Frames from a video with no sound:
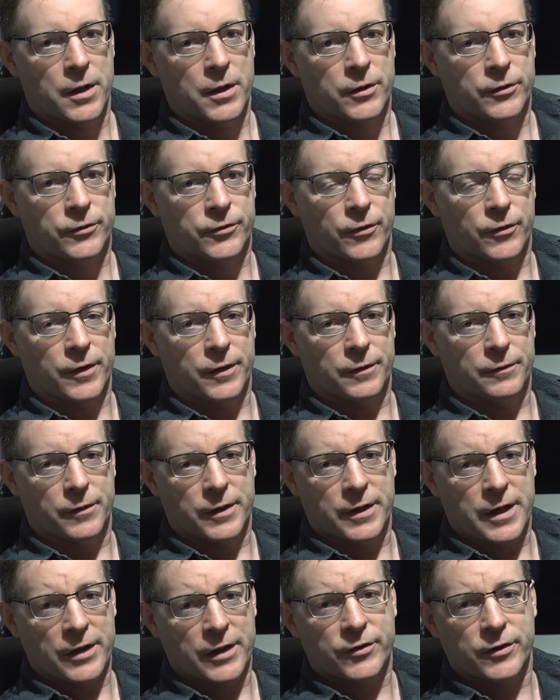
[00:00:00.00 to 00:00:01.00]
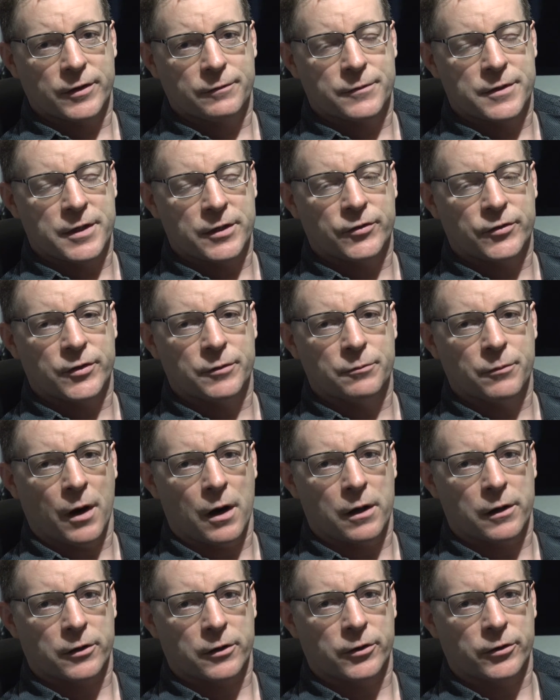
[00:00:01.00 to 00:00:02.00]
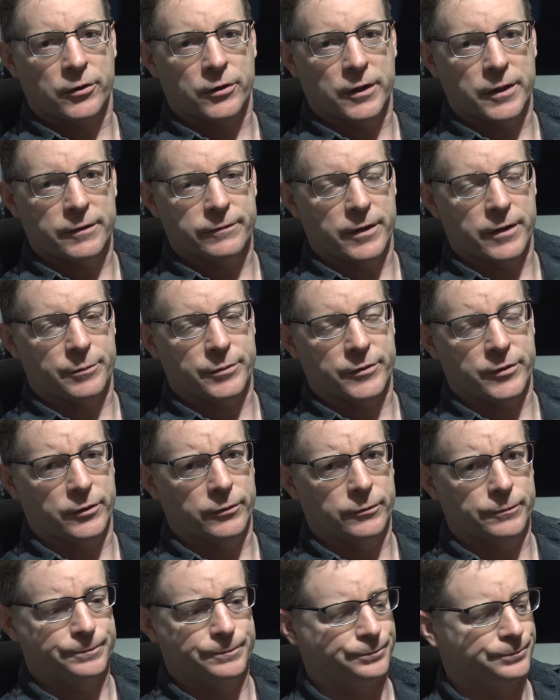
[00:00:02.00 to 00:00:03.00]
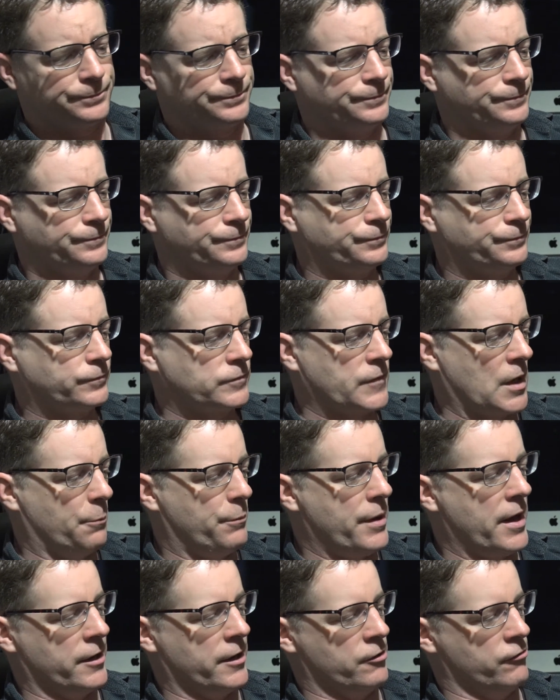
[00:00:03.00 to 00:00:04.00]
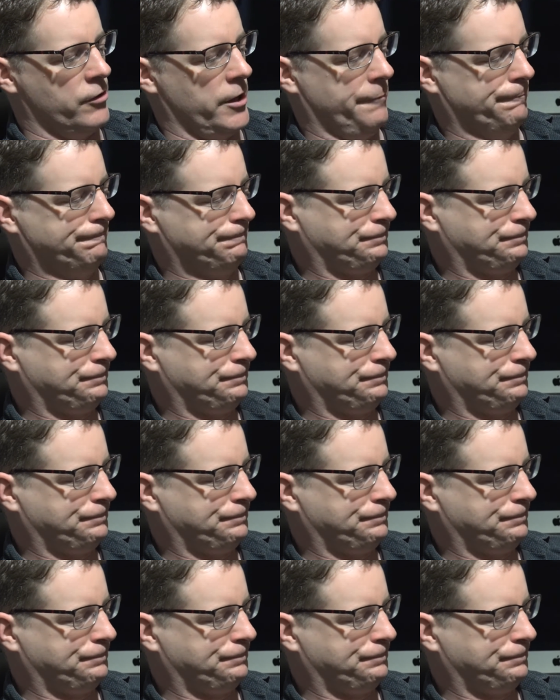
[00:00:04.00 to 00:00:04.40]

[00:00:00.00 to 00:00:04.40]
So that it has a decent moniker to live up to. Pedigree.